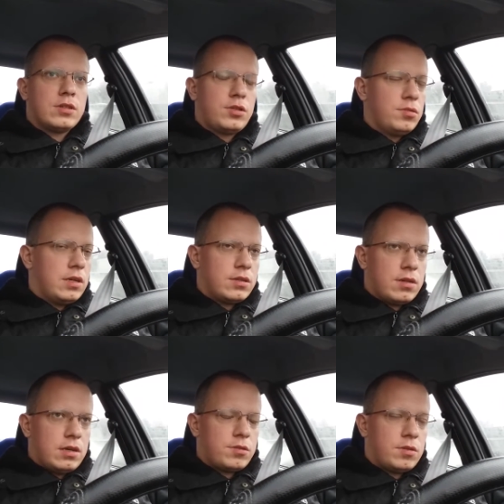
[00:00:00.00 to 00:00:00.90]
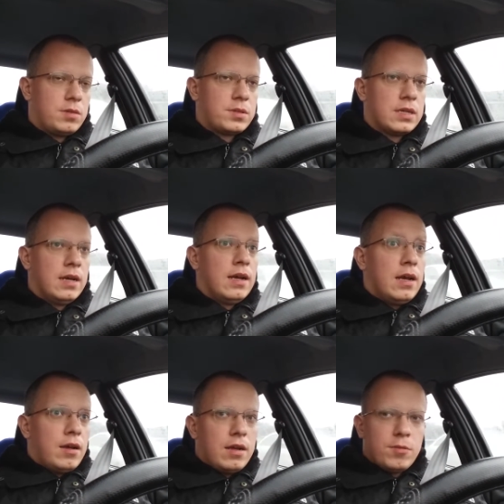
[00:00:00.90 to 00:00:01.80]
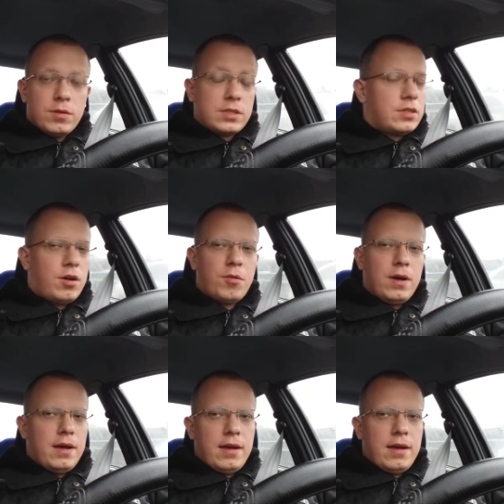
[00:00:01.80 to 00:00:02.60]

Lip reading: student trips, and so